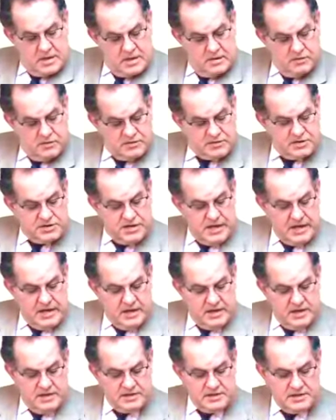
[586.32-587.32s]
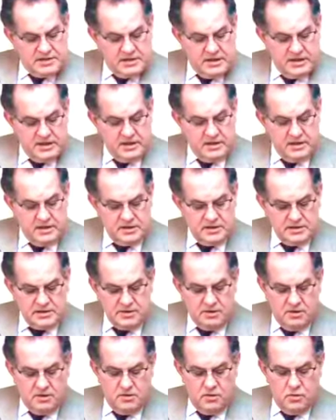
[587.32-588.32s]
And we'll stand and sing
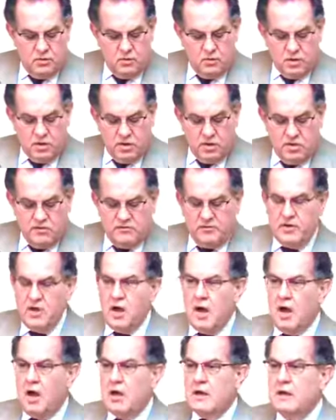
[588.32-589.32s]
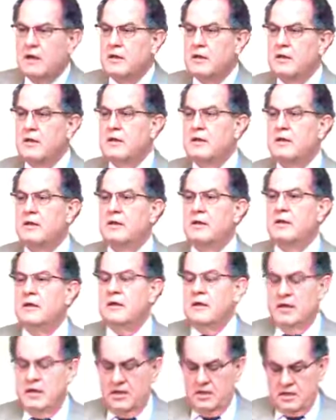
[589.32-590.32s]
this, O Word of God
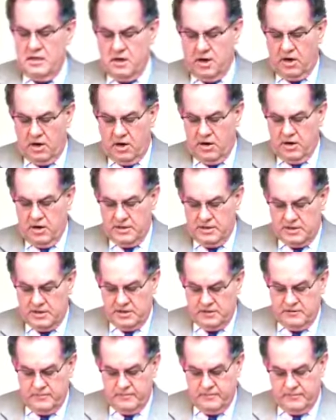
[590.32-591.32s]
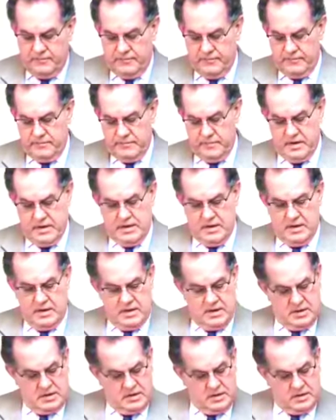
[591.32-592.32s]
incarnate.
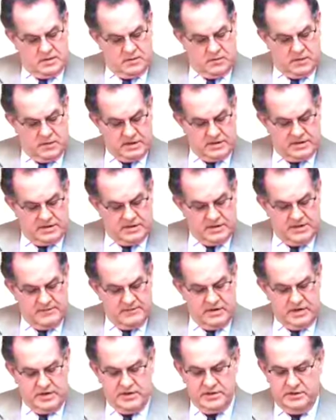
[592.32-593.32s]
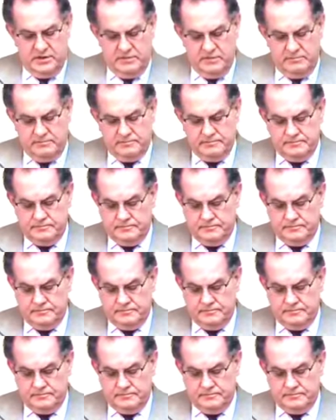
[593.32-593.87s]
172.